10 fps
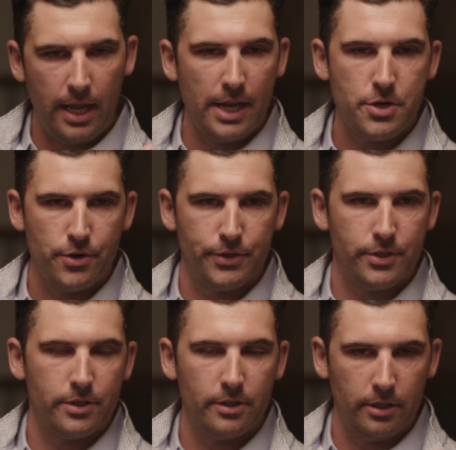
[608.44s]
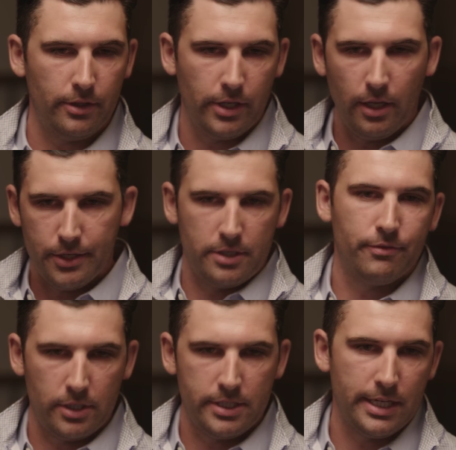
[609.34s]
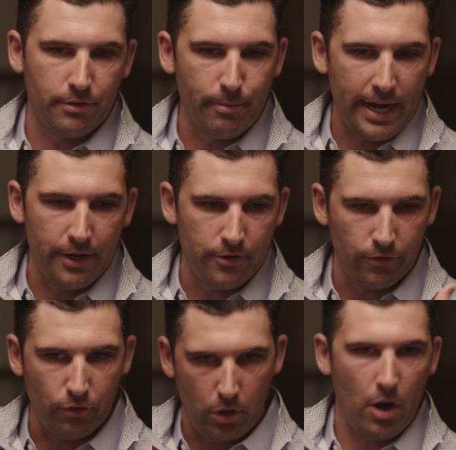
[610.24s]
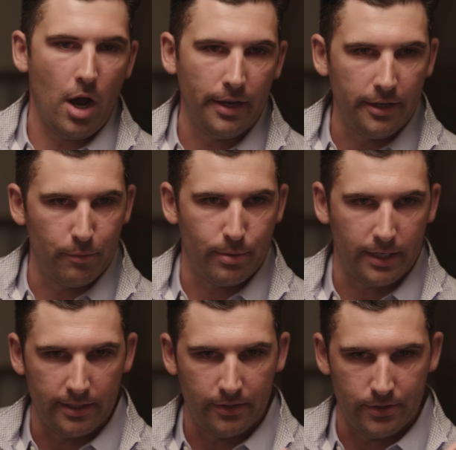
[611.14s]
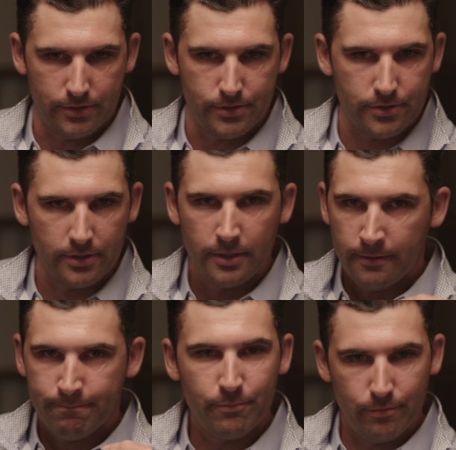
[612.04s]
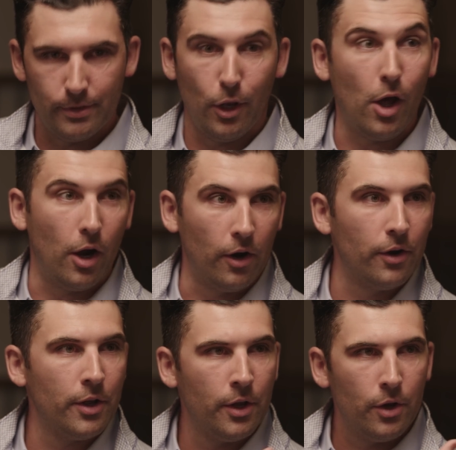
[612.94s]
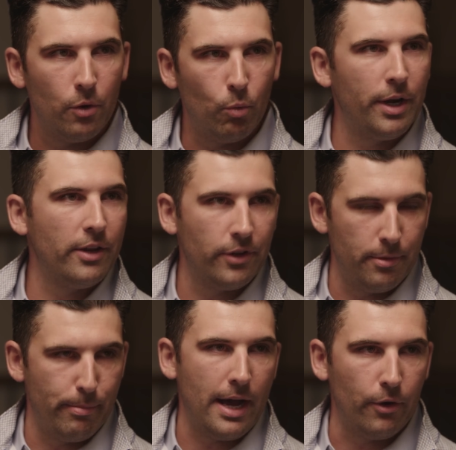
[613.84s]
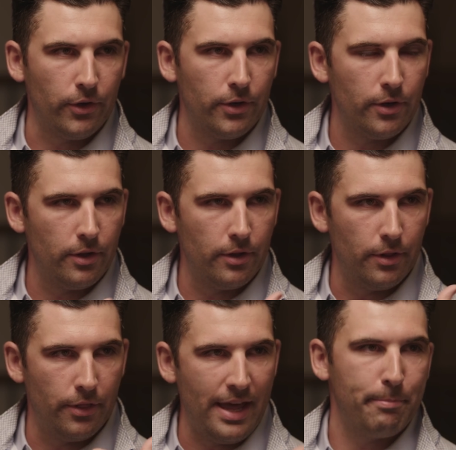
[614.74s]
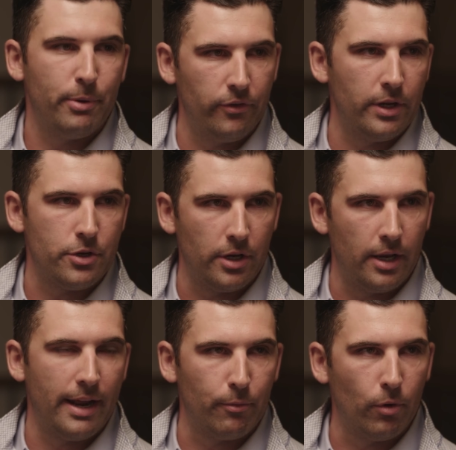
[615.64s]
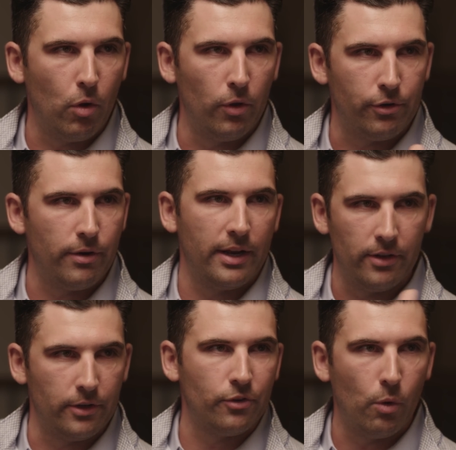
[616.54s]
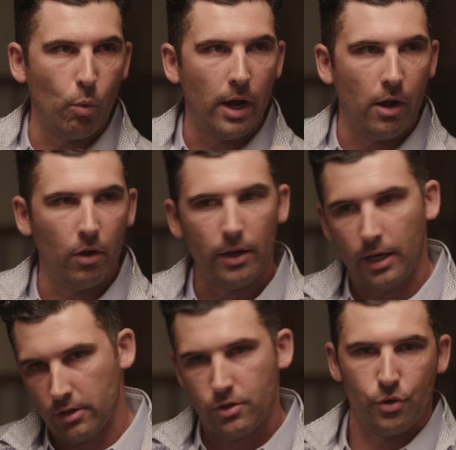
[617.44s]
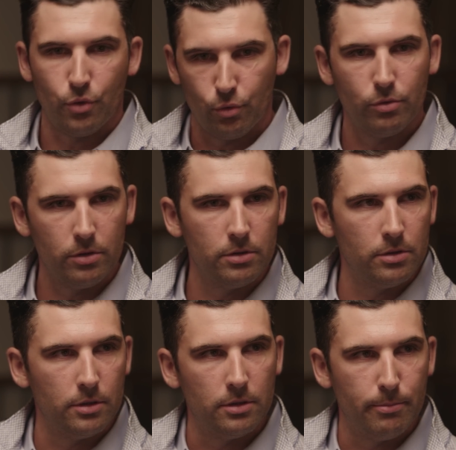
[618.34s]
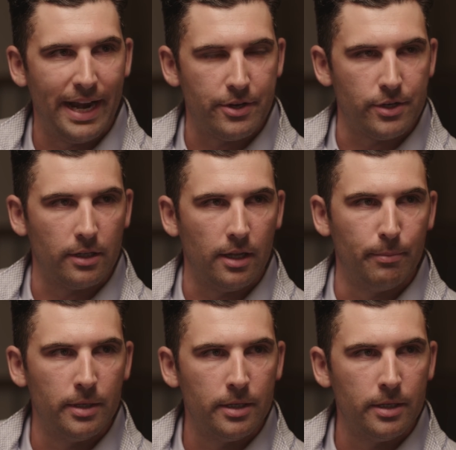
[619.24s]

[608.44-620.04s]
catchers, the list of successful managers who caught in the big leagues is long. What is it about that position and that role that translates so well into managing a club?